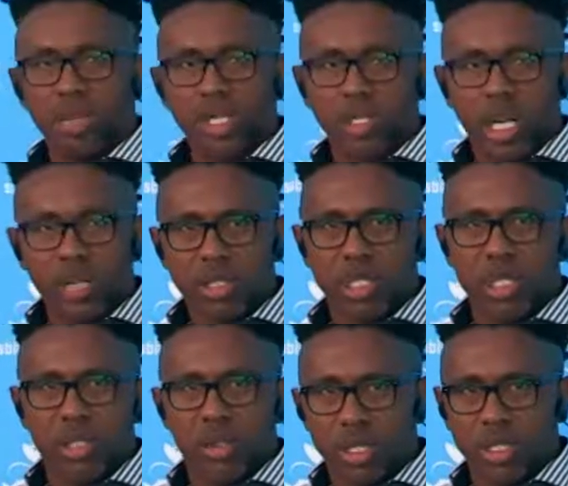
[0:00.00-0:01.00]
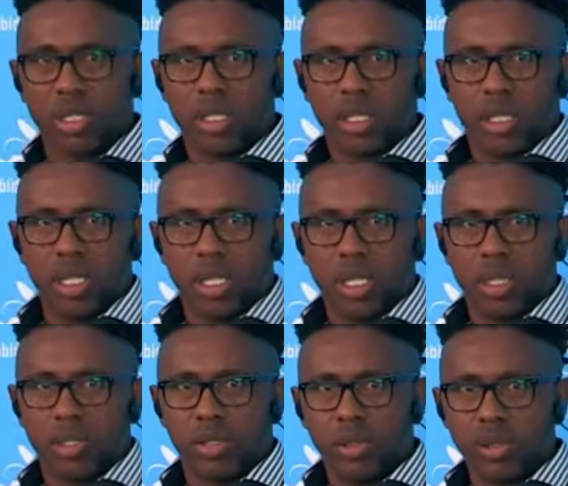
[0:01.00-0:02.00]
is honestly not
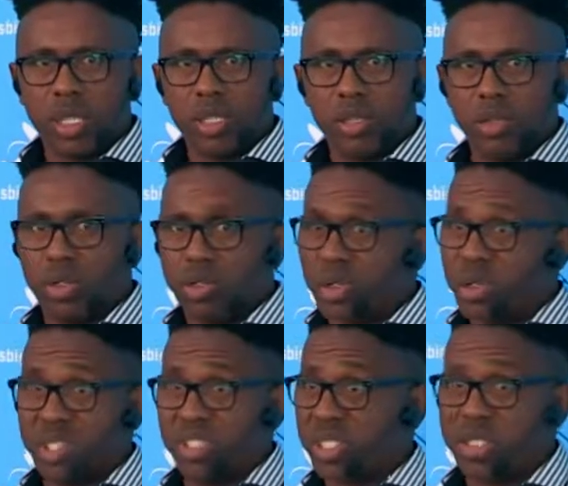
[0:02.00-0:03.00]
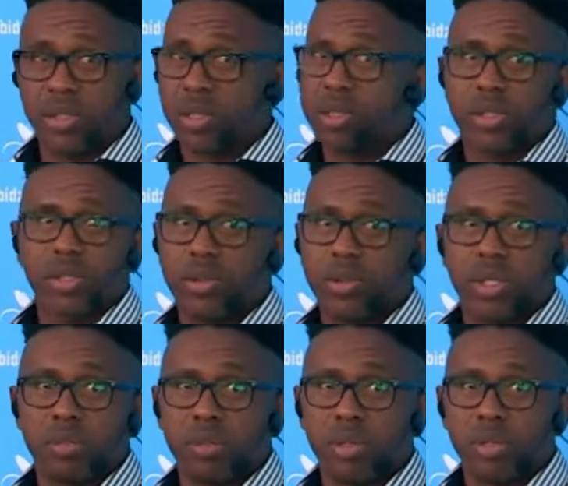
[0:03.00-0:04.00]
the solution, and also your address is not the
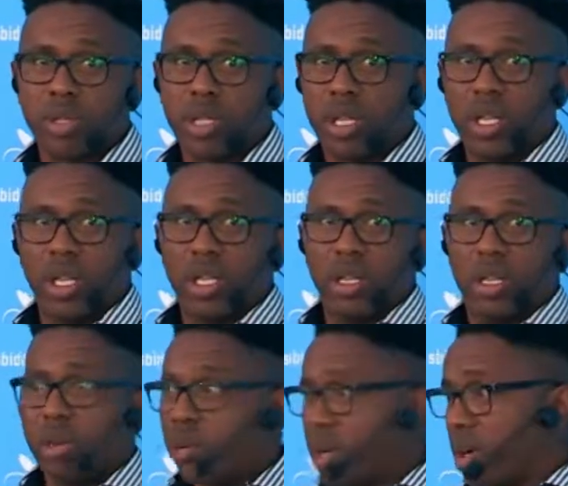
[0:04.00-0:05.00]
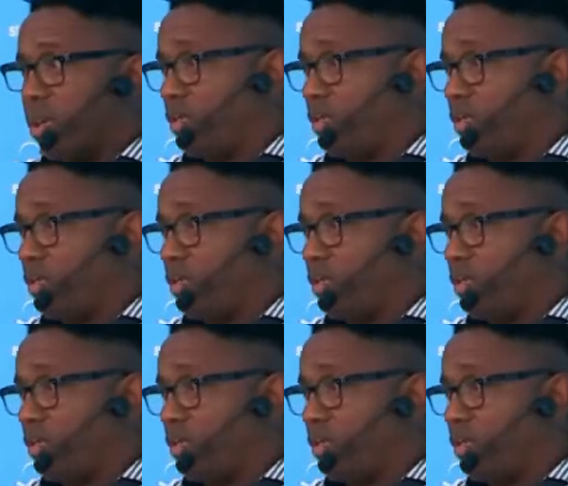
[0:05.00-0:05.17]
solution, because we are only